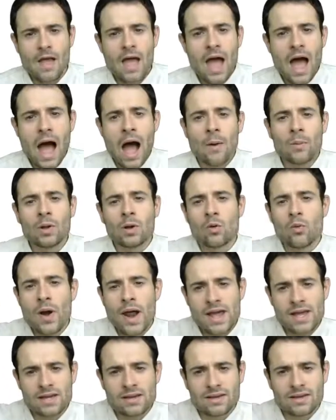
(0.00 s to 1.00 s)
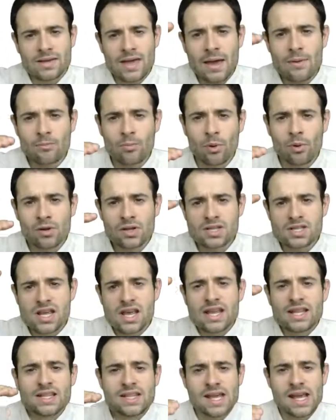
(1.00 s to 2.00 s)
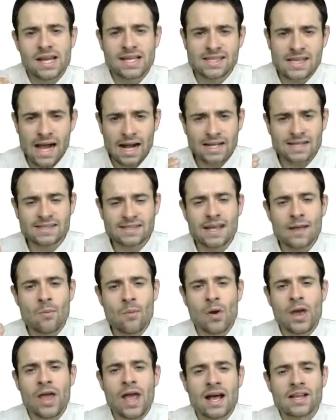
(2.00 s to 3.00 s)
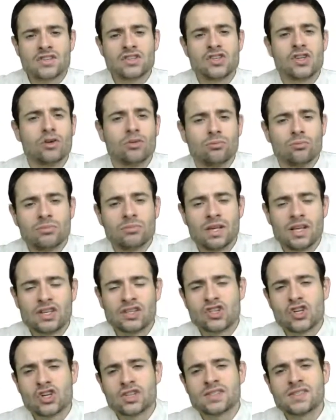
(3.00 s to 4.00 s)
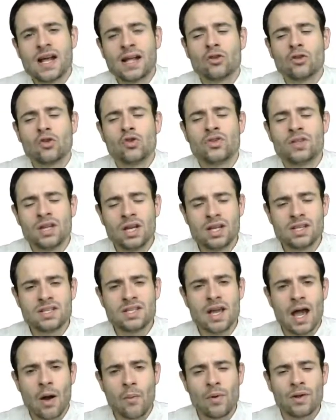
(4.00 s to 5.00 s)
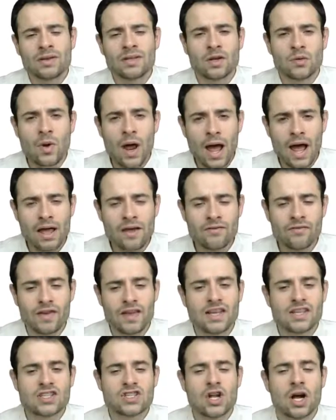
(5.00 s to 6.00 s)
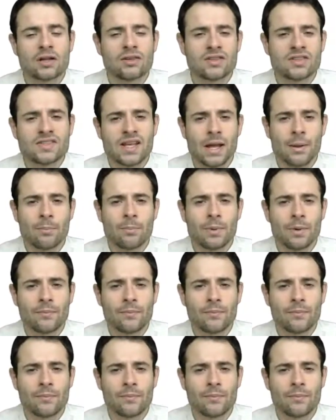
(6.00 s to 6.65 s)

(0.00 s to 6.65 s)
I will rank gambles the exact same way as you. It's just that the utility I will derive is not the same.